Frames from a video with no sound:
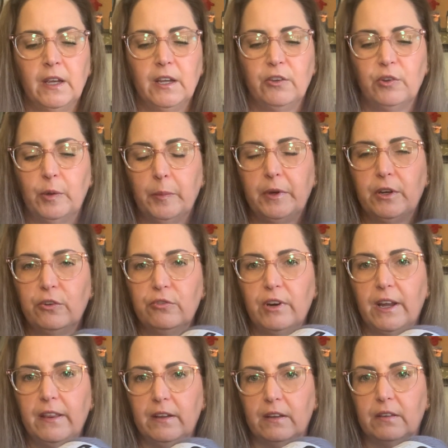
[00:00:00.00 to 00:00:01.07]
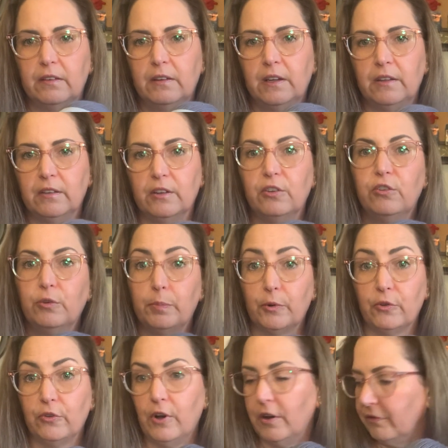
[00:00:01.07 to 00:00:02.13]
So I'm going to try this because it's super
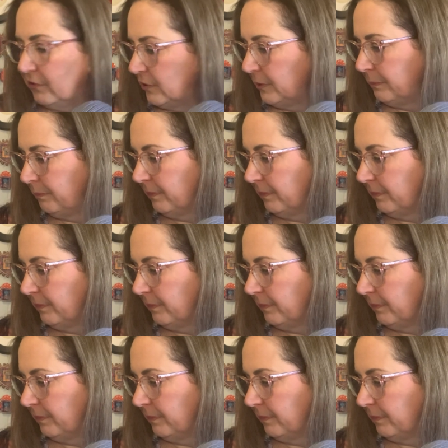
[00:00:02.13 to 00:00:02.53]
soft.